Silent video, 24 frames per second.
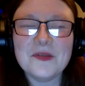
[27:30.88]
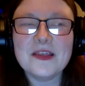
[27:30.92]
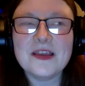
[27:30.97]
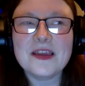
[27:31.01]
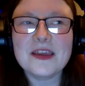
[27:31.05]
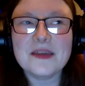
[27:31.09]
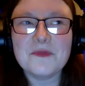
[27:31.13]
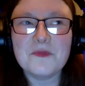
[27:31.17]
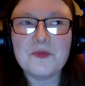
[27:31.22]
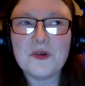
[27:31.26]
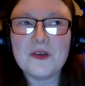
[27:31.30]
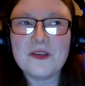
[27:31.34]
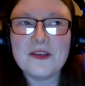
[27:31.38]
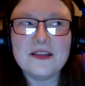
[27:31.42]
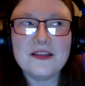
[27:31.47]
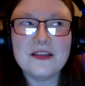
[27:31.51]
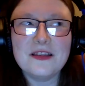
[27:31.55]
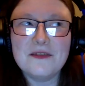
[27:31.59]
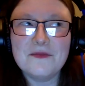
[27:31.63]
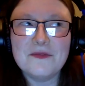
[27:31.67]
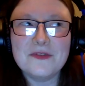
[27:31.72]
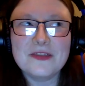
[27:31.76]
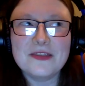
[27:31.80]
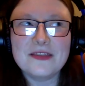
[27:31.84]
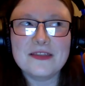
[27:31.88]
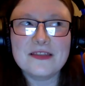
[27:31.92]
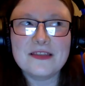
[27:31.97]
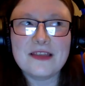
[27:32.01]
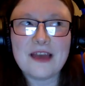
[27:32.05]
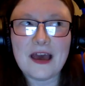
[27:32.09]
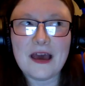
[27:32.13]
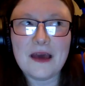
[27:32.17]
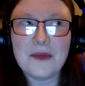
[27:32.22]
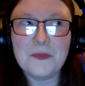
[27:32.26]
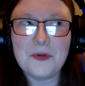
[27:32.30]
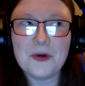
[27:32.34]
like it wasn't even
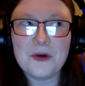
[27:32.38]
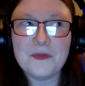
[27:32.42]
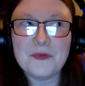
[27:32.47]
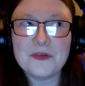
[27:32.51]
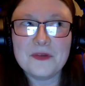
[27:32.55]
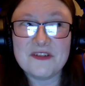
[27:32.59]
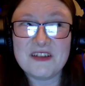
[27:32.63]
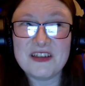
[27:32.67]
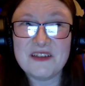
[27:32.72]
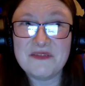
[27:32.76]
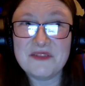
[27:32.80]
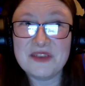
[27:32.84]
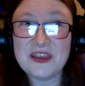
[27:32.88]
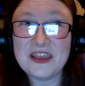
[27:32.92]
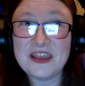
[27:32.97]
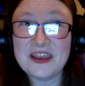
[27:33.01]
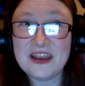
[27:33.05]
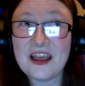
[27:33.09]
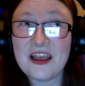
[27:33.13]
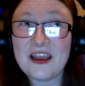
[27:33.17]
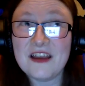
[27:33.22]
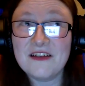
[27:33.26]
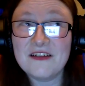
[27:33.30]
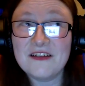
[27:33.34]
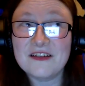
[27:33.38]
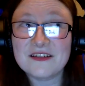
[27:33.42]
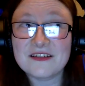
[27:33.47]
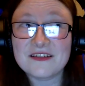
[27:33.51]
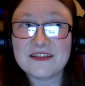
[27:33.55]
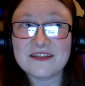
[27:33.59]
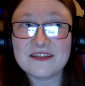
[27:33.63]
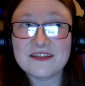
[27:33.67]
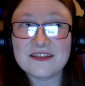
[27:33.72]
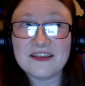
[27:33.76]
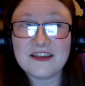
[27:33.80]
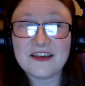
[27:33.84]
that popular even in
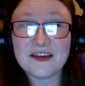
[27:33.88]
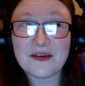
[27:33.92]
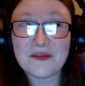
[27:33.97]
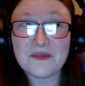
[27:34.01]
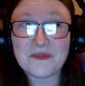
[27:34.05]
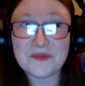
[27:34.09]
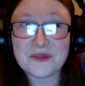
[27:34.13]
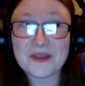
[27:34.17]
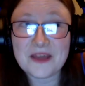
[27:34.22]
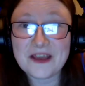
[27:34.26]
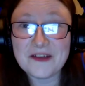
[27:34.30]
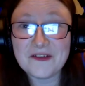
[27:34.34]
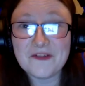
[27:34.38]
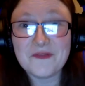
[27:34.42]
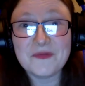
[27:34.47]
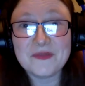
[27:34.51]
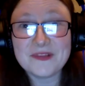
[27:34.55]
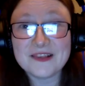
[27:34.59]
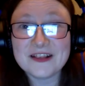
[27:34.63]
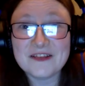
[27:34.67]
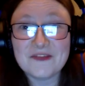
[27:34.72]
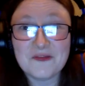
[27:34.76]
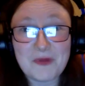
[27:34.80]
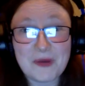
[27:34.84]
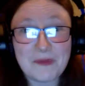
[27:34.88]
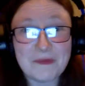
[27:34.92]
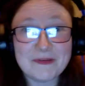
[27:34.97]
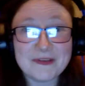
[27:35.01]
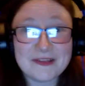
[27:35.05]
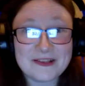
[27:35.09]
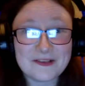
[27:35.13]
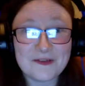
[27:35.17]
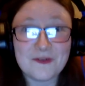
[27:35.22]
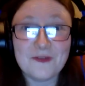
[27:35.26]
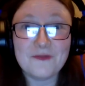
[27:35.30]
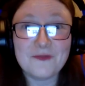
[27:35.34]
Ireland, um, but I still remember
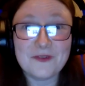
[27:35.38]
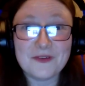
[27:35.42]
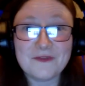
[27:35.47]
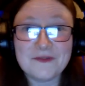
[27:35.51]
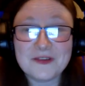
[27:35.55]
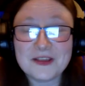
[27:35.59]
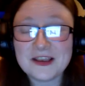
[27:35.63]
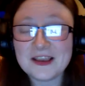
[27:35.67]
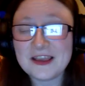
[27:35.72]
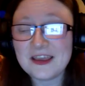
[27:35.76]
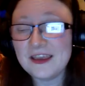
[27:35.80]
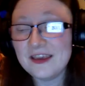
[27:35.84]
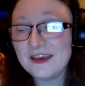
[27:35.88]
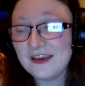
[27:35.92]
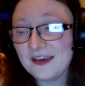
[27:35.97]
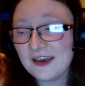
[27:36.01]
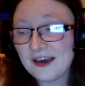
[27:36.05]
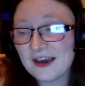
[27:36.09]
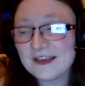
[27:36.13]
it so vividly.